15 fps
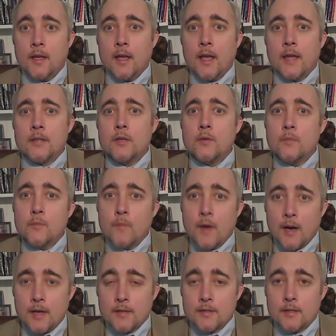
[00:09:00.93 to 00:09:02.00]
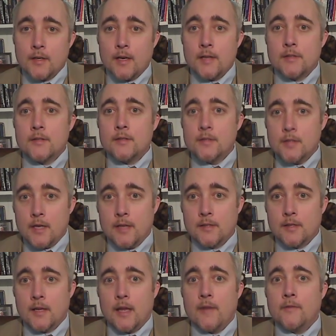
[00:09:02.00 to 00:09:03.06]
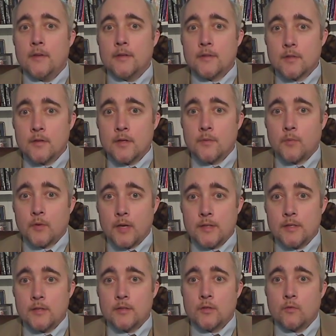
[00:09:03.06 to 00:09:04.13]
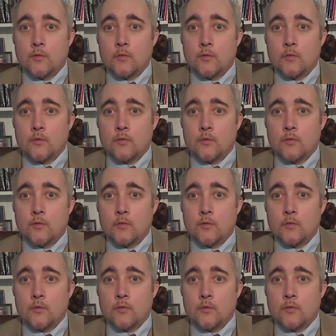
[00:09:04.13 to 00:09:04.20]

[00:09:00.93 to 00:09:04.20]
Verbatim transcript: and you must, I suggest, have an attorney present to